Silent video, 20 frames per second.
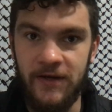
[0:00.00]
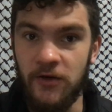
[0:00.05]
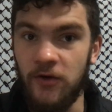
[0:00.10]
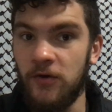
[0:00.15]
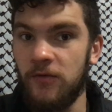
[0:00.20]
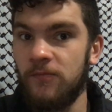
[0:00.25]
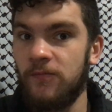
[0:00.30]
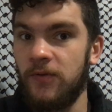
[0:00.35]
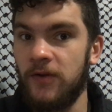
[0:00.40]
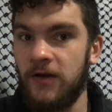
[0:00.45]
You
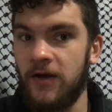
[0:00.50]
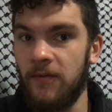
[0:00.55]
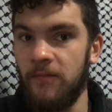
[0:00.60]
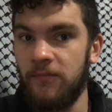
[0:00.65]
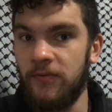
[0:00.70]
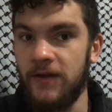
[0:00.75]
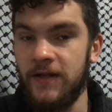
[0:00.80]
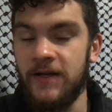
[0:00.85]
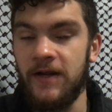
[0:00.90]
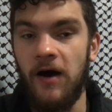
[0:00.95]
can
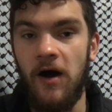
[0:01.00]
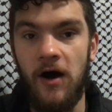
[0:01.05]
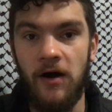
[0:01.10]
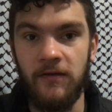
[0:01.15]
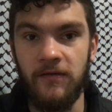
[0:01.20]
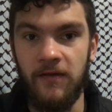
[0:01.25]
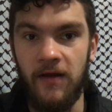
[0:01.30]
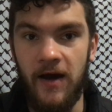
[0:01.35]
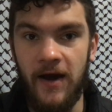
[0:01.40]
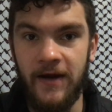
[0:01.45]
complete it
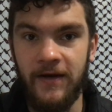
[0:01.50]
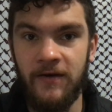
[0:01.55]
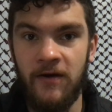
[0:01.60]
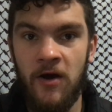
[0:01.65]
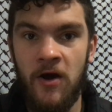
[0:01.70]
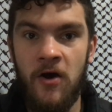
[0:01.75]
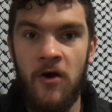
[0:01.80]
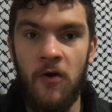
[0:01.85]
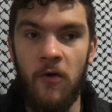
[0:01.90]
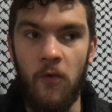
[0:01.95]
online
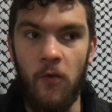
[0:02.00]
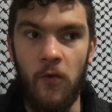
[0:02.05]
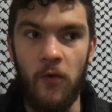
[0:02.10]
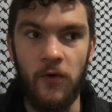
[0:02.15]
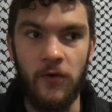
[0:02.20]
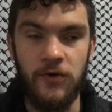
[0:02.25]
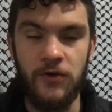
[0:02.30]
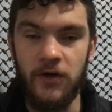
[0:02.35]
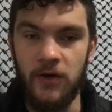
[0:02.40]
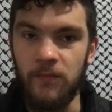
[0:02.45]

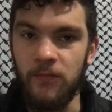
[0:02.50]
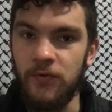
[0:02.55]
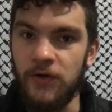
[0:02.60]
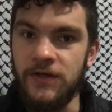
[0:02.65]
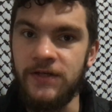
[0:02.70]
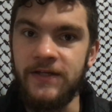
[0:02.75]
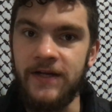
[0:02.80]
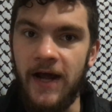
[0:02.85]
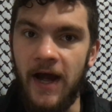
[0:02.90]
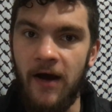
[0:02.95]
or you can
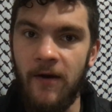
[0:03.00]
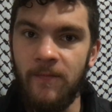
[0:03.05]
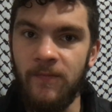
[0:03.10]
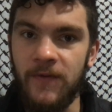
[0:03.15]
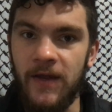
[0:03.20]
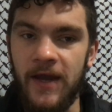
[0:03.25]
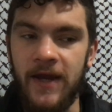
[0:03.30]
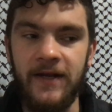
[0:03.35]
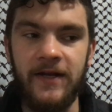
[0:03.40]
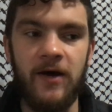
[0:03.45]
print it out,
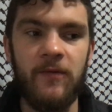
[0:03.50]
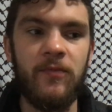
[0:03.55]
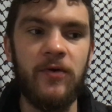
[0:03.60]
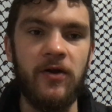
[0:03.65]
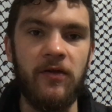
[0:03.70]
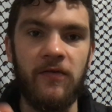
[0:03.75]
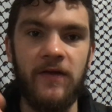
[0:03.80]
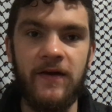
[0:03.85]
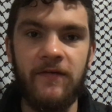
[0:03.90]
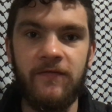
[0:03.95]
and I'll put
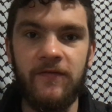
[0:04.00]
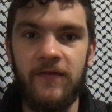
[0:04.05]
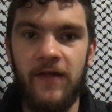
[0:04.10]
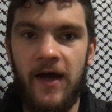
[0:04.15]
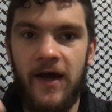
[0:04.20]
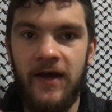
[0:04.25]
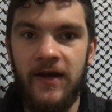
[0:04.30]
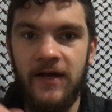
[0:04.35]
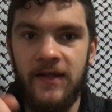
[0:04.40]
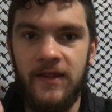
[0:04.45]
a link for
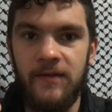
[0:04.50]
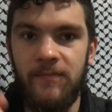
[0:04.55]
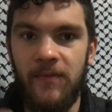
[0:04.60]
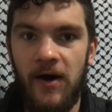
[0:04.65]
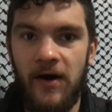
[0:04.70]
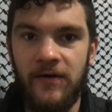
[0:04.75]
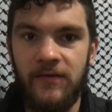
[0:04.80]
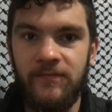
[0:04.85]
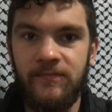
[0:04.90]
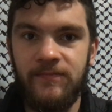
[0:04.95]
that in the
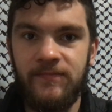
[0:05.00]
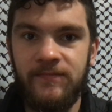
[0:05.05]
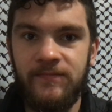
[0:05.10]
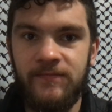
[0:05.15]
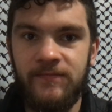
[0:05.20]
bottom.